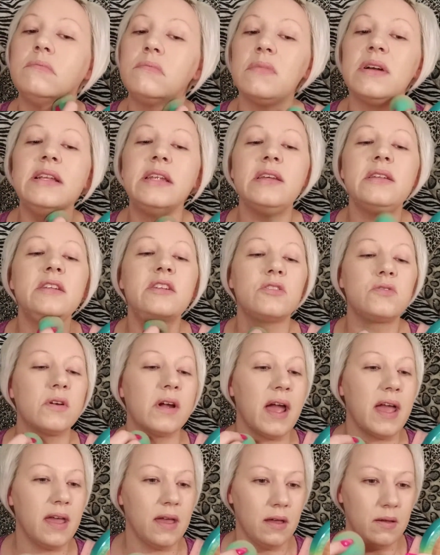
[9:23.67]
I need to
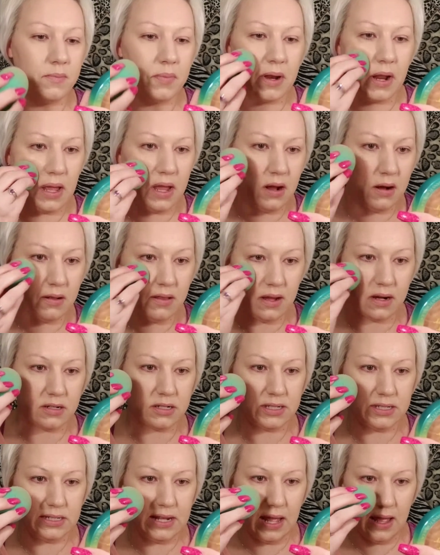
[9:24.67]
try it, but I hear
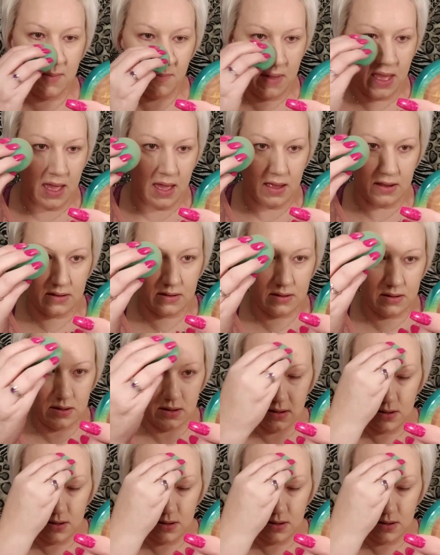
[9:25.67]
their Stay Matte